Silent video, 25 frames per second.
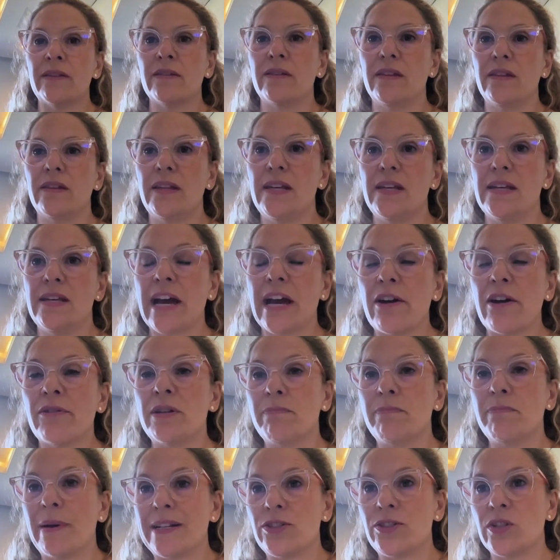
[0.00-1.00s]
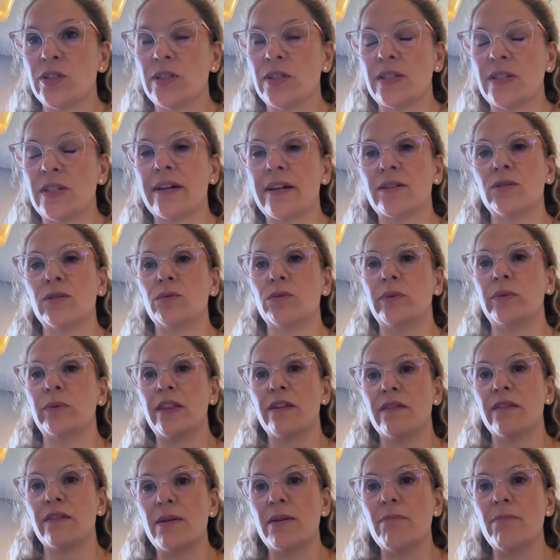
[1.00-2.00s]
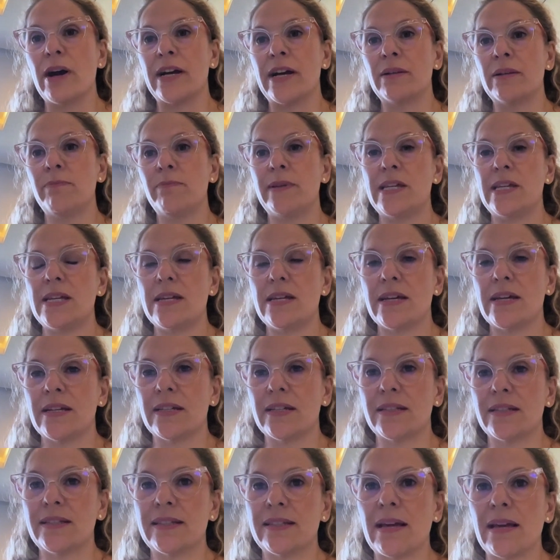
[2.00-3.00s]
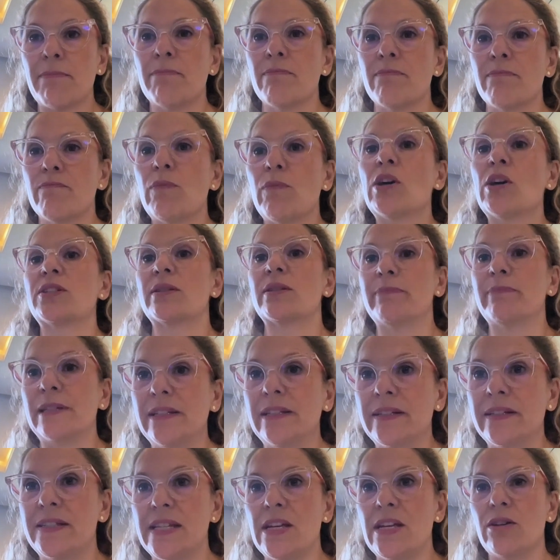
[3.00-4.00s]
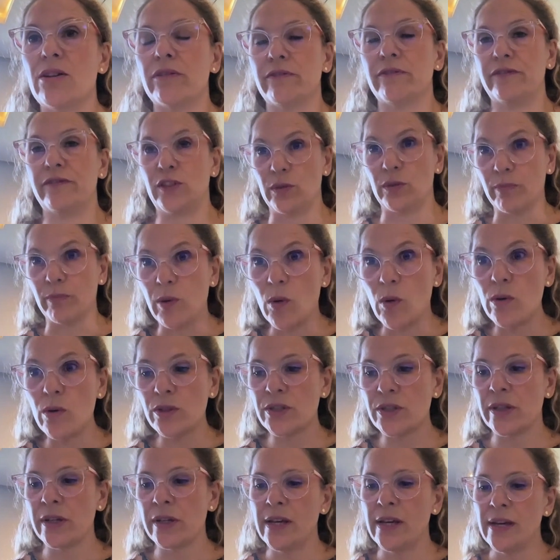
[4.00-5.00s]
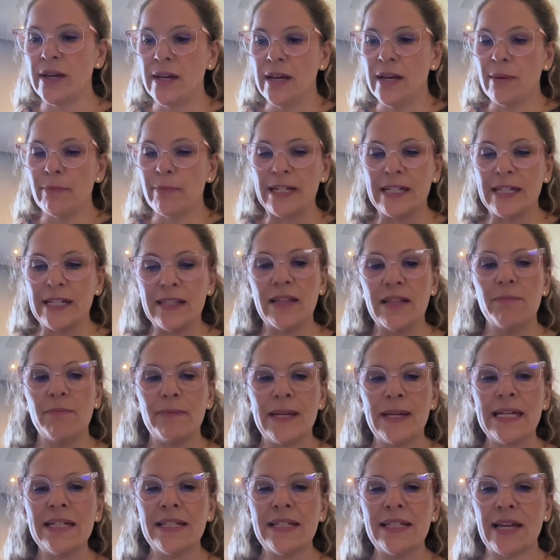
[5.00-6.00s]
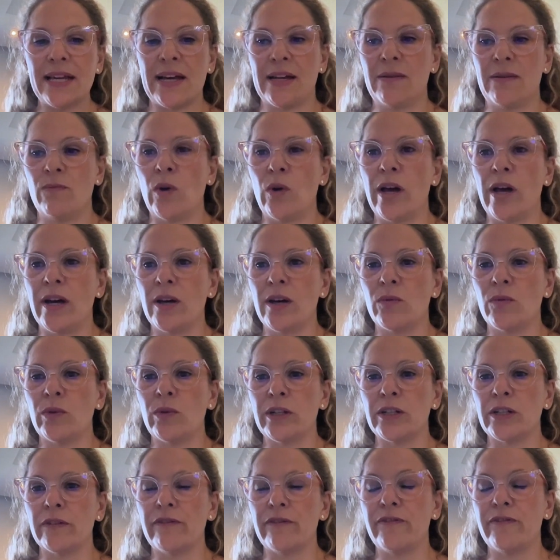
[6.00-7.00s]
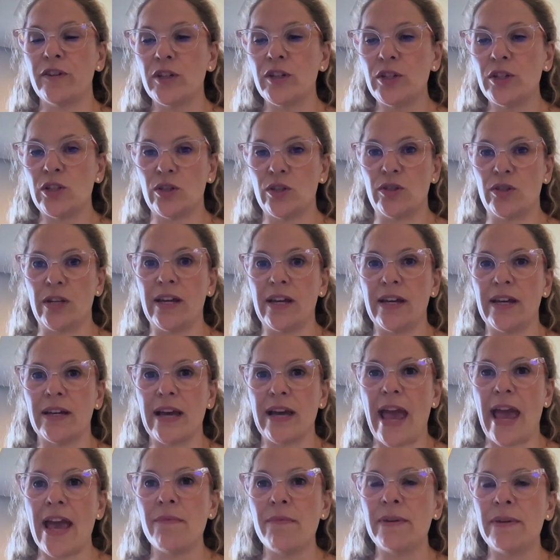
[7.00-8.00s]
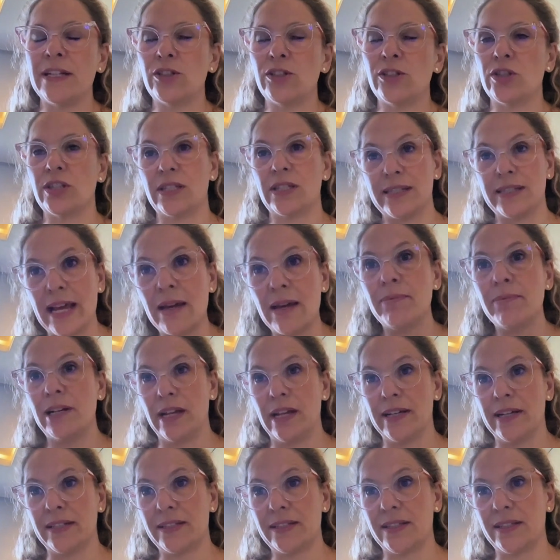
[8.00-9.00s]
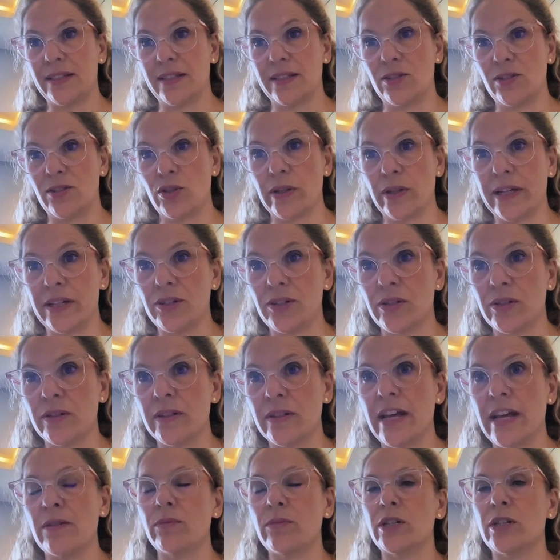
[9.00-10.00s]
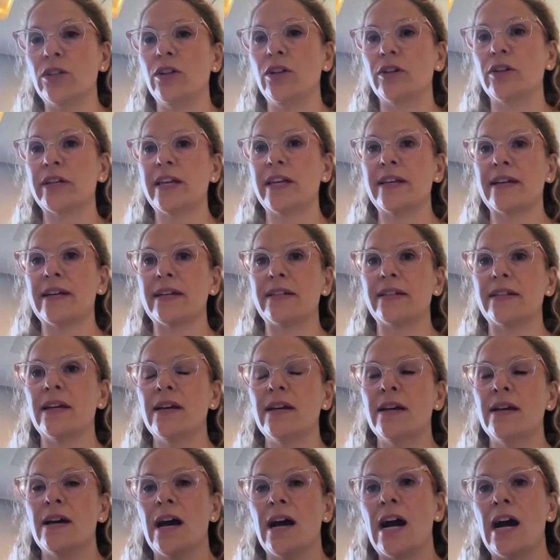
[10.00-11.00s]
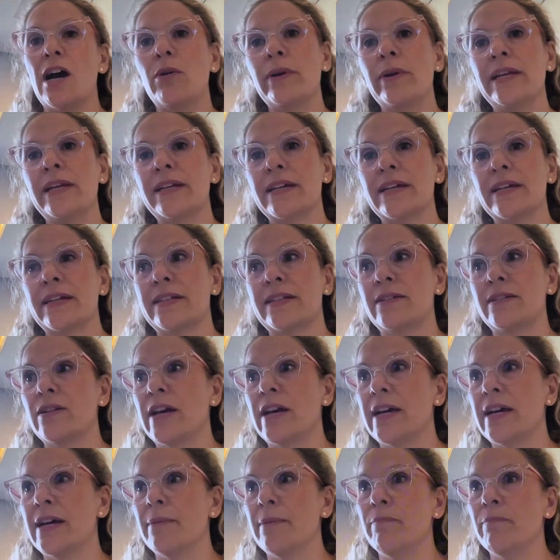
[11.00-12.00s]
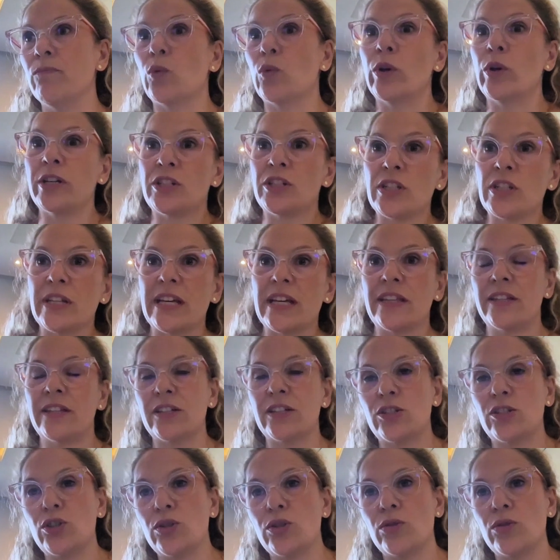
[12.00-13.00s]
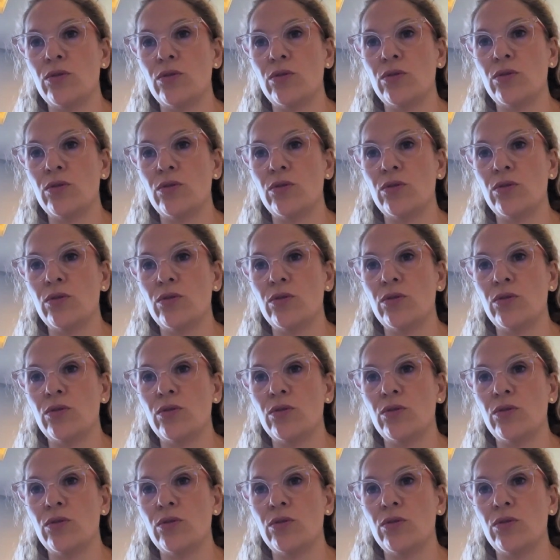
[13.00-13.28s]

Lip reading: the current budget cycle whether there might be some possibility of support. But in the meantime, we're first aiming to stabilize the situation, and we're looking at how we can work together to